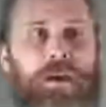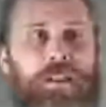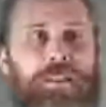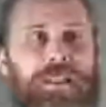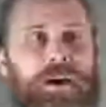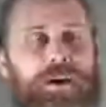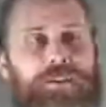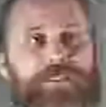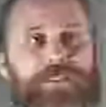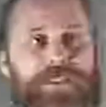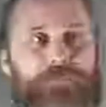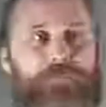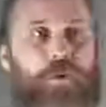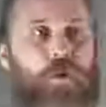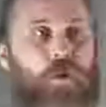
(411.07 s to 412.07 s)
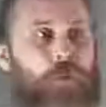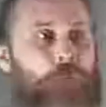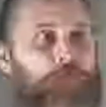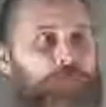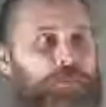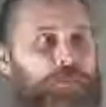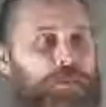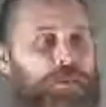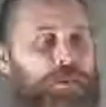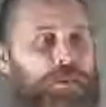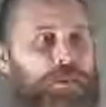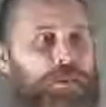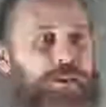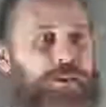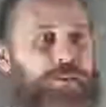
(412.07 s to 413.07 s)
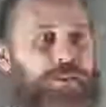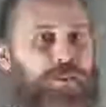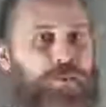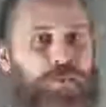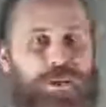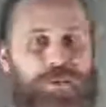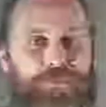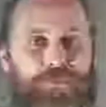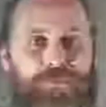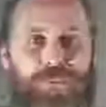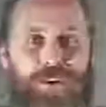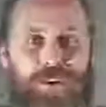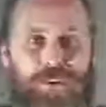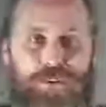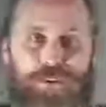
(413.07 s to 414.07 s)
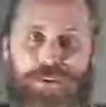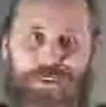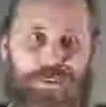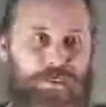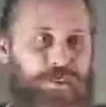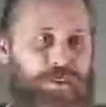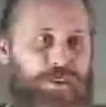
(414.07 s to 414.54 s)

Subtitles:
Let us see more so that we can follow you